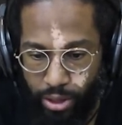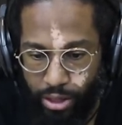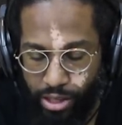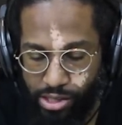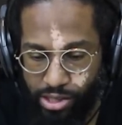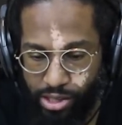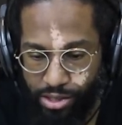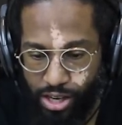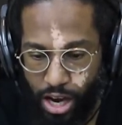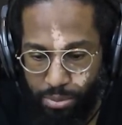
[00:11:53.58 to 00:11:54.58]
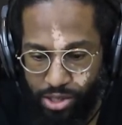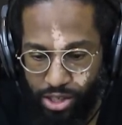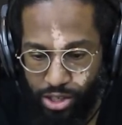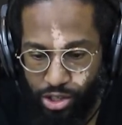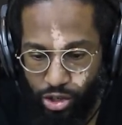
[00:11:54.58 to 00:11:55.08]
This is the time
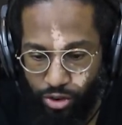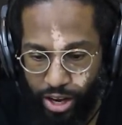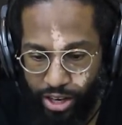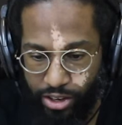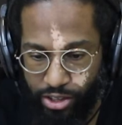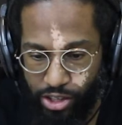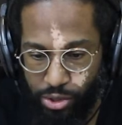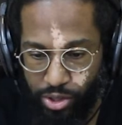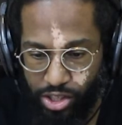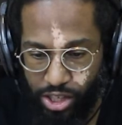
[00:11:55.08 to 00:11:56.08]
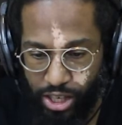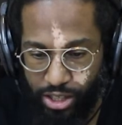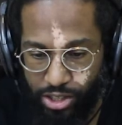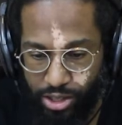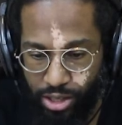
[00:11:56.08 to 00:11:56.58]
signature right here that you can
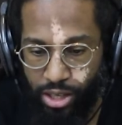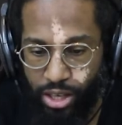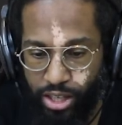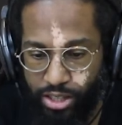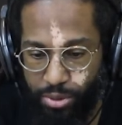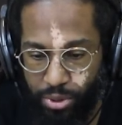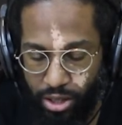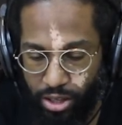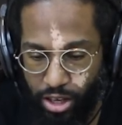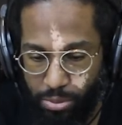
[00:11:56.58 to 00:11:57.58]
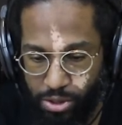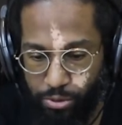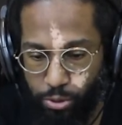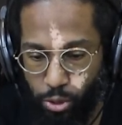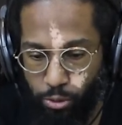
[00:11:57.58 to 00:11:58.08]
change. It typically comes in
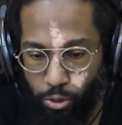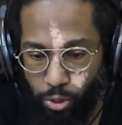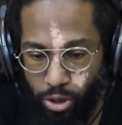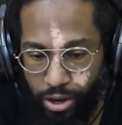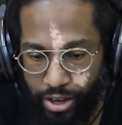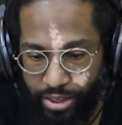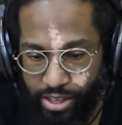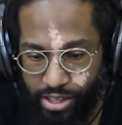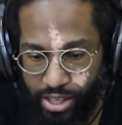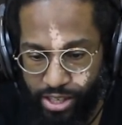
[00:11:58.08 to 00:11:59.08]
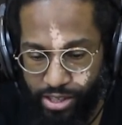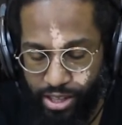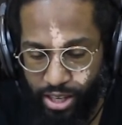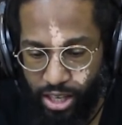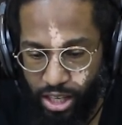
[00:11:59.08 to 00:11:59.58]
4/4, and this is
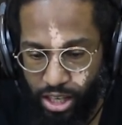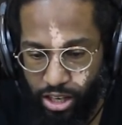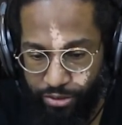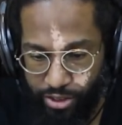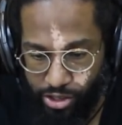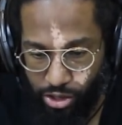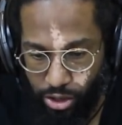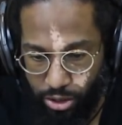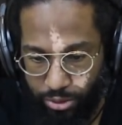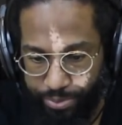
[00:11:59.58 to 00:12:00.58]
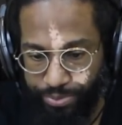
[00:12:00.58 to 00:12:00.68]
the key of the song.